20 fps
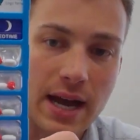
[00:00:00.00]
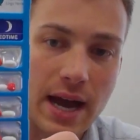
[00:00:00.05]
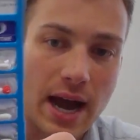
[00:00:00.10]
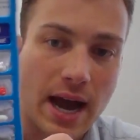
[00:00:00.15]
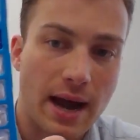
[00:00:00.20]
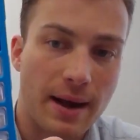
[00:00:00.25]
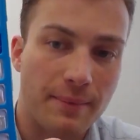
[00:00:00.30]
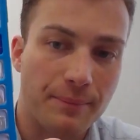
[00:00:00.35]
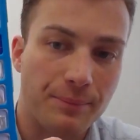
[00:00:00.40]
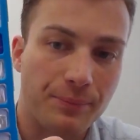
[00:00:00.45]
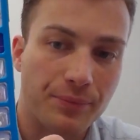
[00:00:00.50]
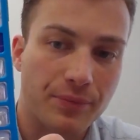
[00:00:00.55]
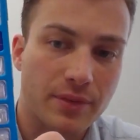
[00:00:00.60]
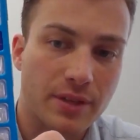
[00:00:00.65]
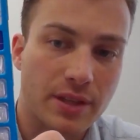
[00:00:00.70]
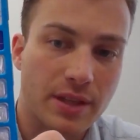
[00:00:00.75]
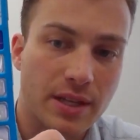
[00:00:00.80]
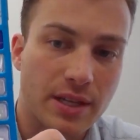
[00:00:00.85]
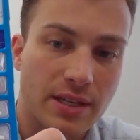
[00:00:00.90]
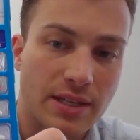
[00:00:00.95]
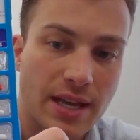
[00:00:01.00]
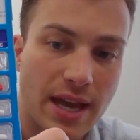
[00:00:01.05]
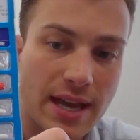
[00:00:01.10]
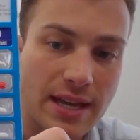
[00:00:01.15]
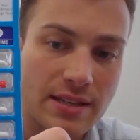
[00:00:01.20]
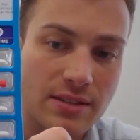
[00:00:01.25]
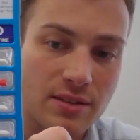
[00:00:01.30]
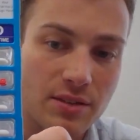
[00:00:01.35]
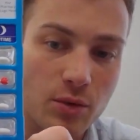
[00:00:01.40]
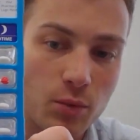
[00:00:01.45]
the
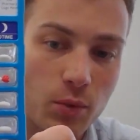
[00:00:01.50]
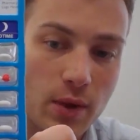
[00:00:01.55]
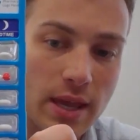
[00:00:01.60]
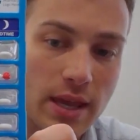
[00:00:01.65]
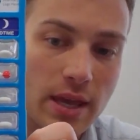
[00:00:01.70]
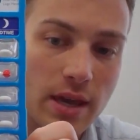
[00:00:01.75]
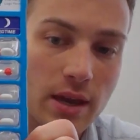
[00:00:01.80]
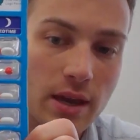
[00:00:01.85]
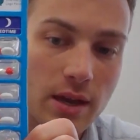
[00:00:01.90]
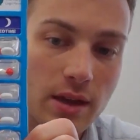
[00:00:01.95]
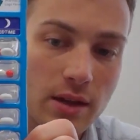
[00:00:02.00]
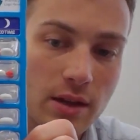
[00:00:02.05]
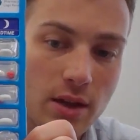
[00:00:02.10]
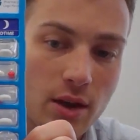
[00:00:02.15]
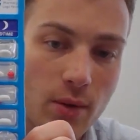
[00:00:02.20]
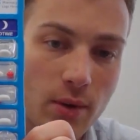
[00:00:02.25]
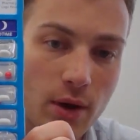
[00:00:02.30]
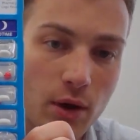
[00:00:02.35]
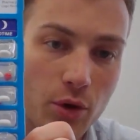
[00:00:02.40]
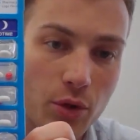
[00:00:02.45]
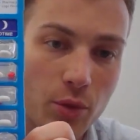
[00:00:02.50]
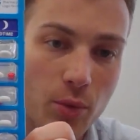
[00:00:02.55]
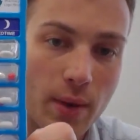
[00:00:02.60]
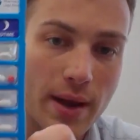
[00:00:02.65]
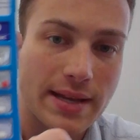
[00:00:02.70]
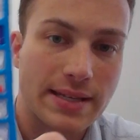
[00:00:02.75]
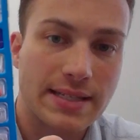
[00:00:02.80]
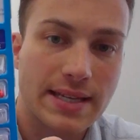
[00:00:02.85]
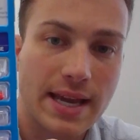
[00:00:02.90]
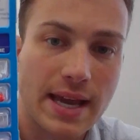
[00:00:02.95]
days of the week going all the
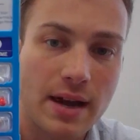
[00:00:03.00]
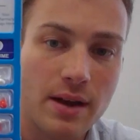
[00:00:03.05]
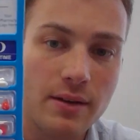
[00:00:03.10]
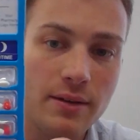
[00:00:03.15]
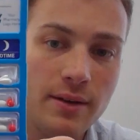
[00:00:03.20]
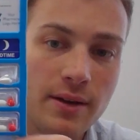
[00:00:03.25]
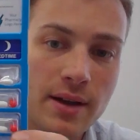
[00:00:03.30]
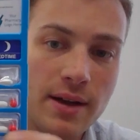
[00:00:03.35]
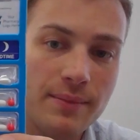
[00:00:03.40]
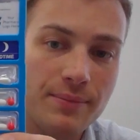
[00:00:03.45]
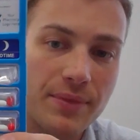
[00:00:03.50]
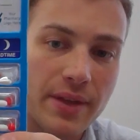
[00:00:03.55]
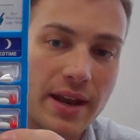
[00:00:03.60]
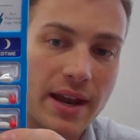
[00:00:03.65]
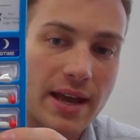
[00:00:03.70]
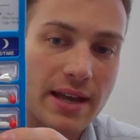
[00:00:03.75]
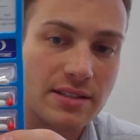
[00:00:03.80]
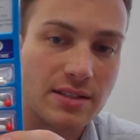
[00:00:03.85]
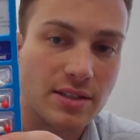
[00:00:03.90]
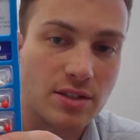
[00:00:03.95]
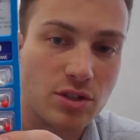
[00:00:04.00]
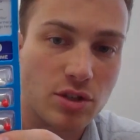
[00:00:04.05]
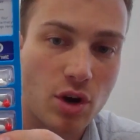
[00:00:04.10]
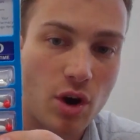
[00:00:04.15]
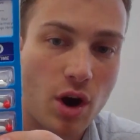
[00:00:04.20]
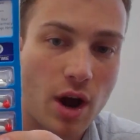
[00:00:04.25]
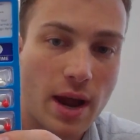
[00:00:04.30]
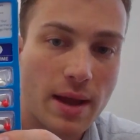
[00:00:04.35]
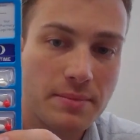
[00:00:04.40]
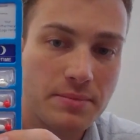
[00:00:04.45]
way down. It has the
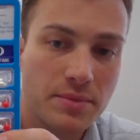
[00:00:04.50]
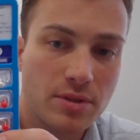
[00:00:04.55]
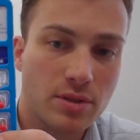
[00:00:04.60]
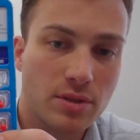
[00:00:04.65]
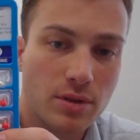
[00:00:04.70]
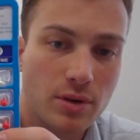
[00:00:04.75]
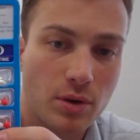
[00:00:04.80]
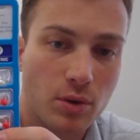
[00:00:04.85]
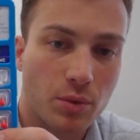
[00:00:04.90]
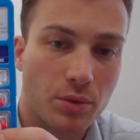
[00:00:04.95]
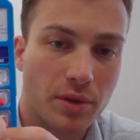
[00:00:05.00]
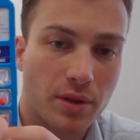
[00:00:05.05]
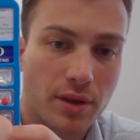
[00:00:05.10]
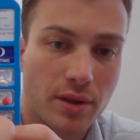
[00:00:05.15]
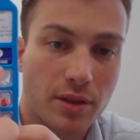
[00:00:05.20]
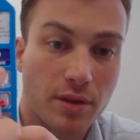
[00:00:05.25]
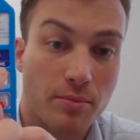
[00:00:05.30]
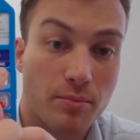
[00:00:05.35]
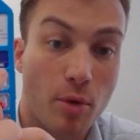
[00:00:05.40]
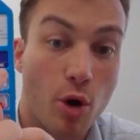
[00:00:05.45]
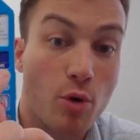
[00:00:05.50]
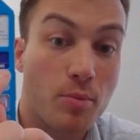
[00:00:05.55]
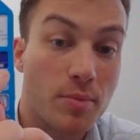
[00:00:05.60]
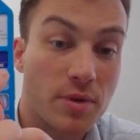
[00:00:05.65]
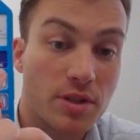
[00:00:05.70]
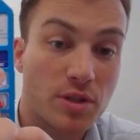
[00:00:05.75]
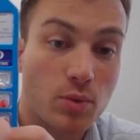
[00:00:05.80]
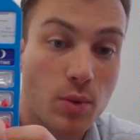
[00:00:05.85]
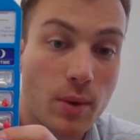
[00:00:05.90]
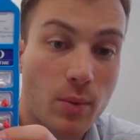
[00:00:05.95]
times or the
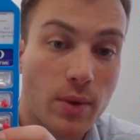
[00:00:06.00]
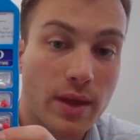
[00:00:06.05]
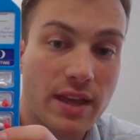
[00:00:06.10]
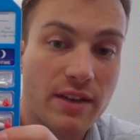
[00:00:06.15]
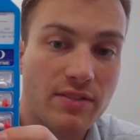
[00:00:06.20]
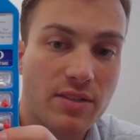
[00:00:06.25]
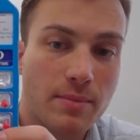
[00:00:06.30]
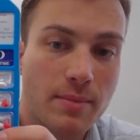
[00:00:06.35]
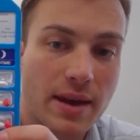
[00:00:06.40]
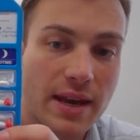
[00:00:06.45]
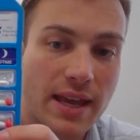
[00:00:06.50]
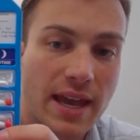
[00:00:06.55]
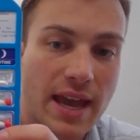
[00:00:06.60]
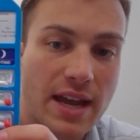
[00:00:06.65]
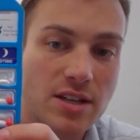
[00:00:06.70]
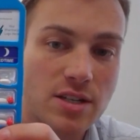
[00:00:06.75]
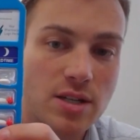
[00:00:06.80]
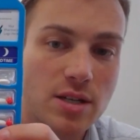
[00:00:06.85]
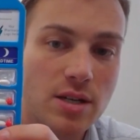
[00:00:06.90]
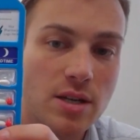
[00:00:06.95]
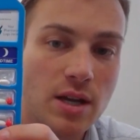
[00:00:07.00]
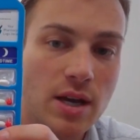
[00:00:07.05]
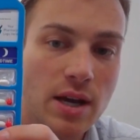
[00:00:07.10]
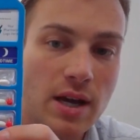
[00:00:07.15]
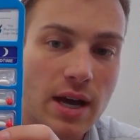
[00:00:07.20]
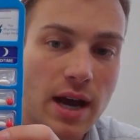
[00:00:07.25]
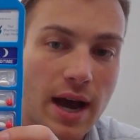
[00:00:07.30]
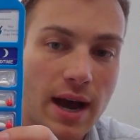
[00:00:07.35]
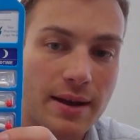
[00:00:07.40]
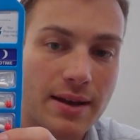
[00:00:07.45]
moments where we give the medication.
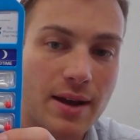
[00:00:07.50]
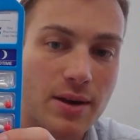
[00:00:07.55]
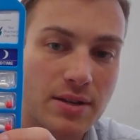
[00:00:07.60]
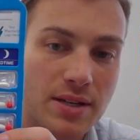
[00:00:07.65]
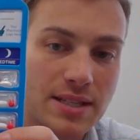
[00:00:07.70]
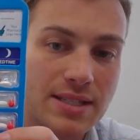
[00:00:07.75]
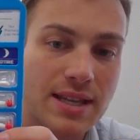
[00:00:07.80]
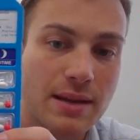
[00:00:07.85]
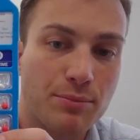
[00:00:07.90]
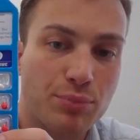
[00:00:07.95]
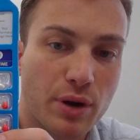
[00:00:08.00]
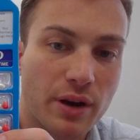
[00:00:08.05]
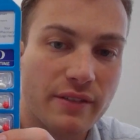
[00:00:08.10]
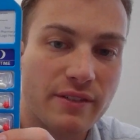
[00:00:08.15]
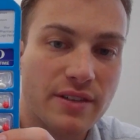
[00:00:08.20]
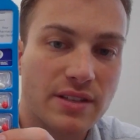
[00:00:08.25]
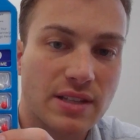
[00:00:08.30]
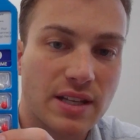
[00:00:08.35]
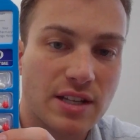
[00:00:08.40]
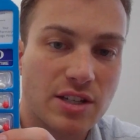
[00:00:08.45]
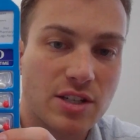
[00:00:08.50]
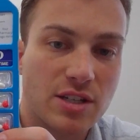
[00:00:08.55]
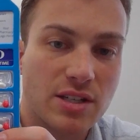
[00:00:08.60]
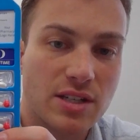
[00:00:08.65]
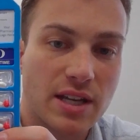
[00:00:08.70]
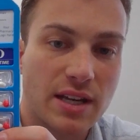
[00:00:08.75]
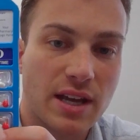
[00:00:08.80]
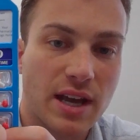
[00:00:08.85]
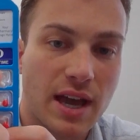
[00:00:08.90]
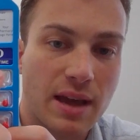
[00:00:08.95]
Now it does say breakfast,
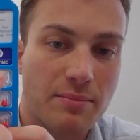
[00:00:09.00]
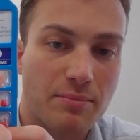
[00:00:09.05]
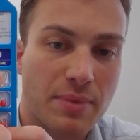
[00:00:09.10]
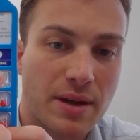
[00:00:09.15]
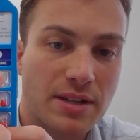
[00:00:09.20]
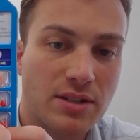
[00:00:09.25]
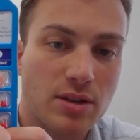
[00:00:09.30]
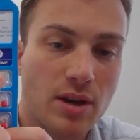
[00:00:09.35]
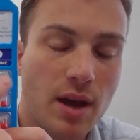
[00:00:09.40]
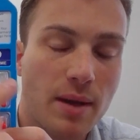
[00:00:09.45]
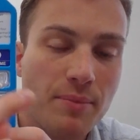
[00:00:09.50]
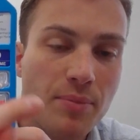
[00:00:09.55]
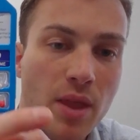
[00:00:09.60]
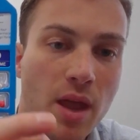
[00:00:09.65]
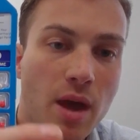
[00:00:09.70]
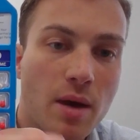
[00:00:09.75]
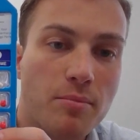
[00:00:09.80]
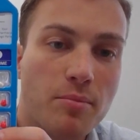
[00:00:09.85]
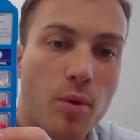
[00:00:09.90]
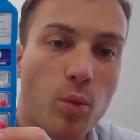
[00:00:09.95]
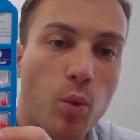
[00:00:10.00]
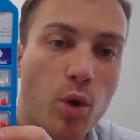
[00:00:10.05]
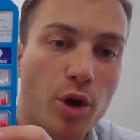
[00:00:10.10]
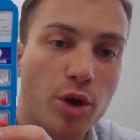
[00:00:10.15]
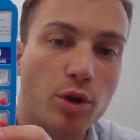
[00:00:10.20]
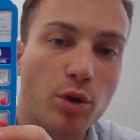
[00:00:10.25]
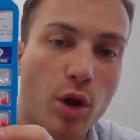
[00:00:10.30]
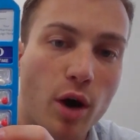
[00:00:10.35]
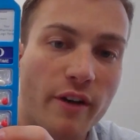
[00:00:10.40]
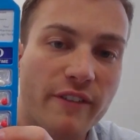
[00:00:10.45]
lunch, dinner, and bedtime, but
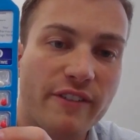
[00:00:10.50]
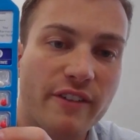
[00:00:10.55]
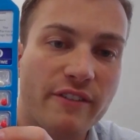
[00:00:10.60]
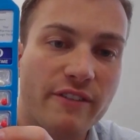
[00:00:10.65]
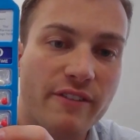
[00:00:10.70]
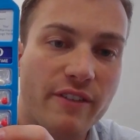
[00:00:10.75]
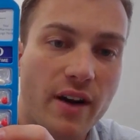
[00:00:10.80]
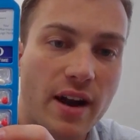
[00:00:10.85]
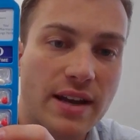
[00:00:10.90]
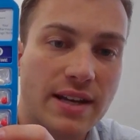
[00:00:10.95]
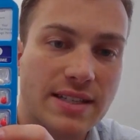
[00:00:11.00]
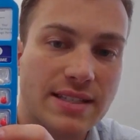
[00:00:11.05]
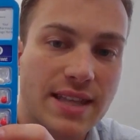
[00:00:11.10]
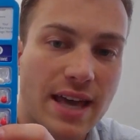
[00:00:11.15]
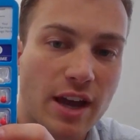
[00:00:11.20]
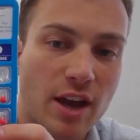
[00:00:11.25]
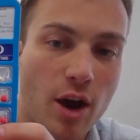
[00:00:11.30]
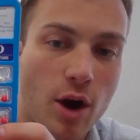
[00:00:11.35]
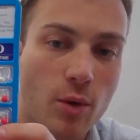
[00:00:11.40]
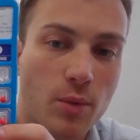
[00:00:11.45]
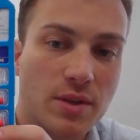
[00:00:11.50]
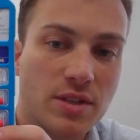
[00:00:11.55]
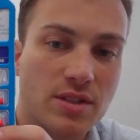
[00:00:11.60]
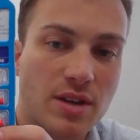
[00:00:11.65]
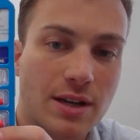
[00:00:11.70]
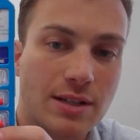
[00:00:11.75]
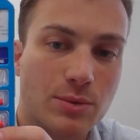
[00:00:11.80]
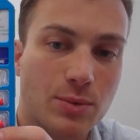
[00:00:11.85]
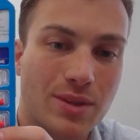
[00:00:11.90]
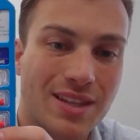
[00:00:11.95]
what you'll often find is that
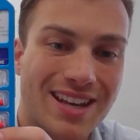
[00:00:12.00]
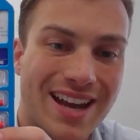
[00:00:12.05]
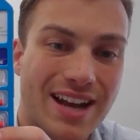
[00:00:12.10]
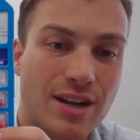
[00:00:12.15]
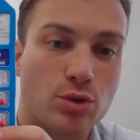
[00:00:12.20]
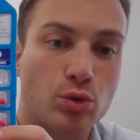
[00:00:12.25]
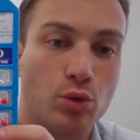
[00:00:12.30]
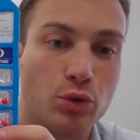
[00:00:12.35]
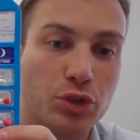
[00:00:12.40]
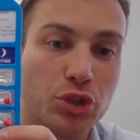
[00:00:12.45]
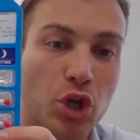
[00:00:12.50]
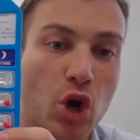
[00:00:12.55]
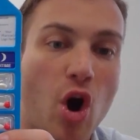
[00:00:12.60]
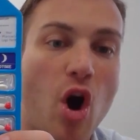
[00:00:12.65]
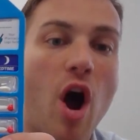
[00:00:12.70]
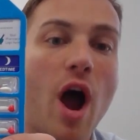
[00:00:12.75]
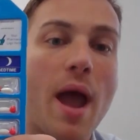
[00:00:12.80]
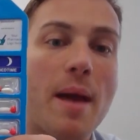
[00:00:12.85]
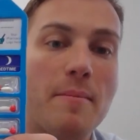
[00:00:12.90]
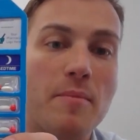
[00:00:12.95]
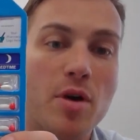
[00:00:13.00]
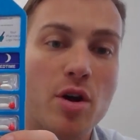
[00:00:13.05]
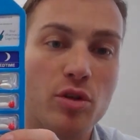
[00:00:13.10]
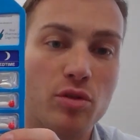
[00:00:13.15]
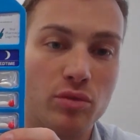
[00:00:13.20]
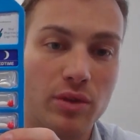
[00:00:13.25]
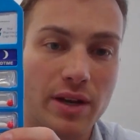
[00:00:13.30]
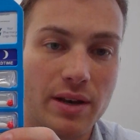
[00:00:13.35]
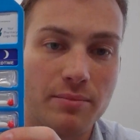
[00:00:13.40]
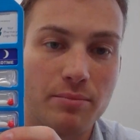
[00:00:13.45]
coincides with an actual time
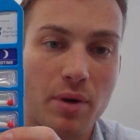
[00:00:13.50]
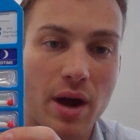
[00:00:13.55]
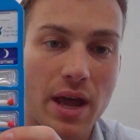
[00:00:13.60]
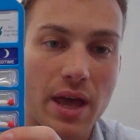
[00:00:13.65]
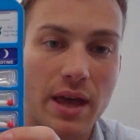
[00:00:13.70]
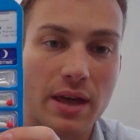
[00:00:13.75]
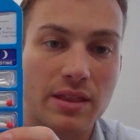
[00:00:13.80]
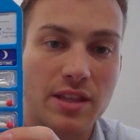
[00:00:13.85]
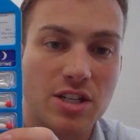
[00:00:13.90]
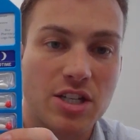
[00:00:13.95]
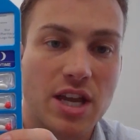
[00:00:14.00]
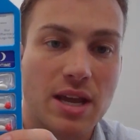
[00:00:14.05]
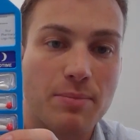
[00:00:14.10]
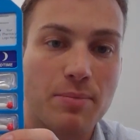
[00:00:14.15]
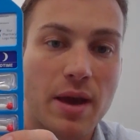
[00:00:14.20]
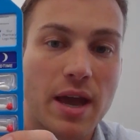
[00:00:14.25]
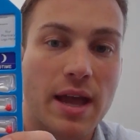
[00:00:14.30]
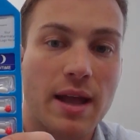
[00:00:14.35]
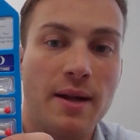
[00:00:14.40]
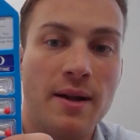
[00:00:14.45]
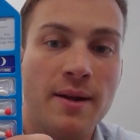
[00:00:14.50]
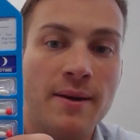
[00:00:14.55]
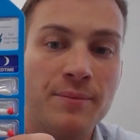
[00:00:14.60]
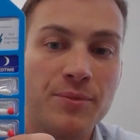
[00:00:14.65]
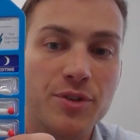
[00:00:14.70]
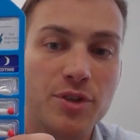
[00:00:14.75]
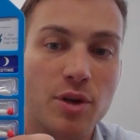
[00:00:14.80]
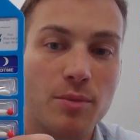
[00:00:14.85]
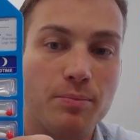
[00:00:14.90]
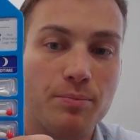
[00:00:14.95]
written by the GP.
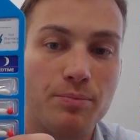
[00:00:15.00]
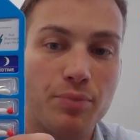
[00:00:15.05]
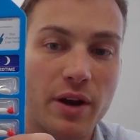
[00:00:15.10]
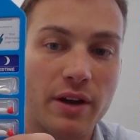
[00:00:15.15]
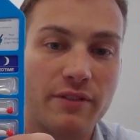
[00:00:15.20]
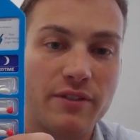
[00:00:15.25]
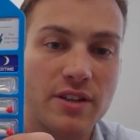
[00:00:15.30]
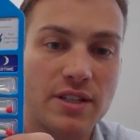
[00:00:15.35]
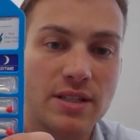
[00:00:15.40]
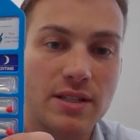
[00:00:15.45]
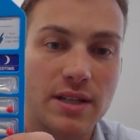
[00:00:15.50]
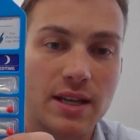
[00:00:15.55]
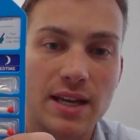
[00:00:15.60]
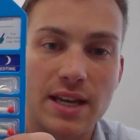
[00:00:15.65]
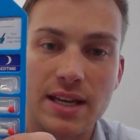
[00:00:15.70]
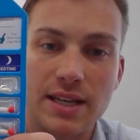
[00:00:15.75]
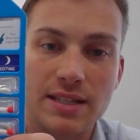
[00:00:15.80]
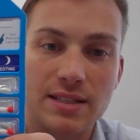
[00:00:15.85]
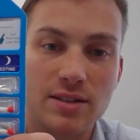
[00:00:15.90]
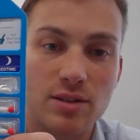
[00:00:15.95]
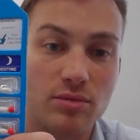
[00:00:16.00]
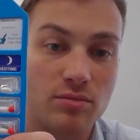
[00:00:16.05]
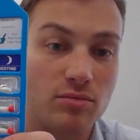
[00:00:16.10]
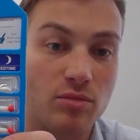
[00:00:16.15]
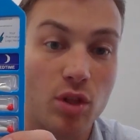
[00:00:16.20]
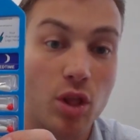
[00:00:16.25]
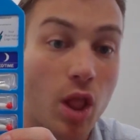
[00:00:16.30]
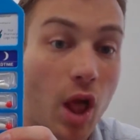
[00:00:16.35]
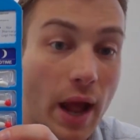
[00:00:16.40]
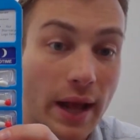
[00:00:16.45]
So breakfast is
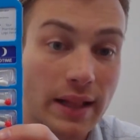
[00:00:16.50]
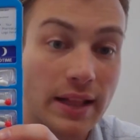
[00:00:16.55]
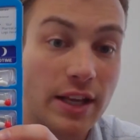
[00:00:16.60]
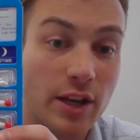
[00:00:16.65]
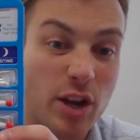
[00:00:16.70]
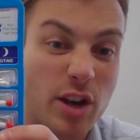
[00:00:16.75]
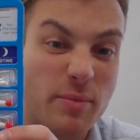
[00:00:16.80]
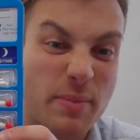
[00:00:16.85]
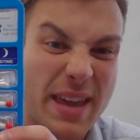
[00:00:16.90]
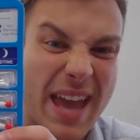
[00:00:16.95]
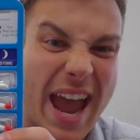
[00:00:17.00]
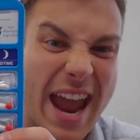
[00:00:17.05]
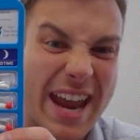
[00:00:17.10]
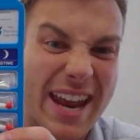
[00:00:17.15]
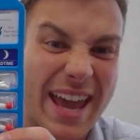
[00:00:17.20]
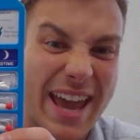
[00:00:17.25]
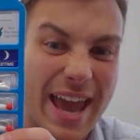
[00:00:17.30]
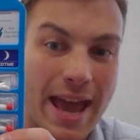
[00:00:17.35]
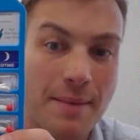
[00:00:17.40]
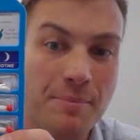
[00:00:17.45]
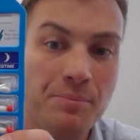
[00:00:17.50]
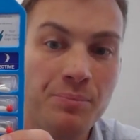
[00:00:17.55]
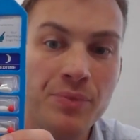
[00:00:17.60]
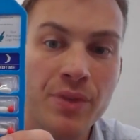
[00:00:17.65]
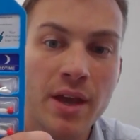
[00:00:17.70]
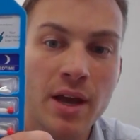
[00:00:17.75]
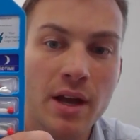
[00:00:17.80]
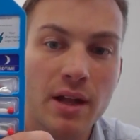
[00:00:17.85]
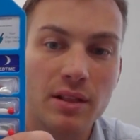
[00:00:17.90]
likely going to be 8 a.m.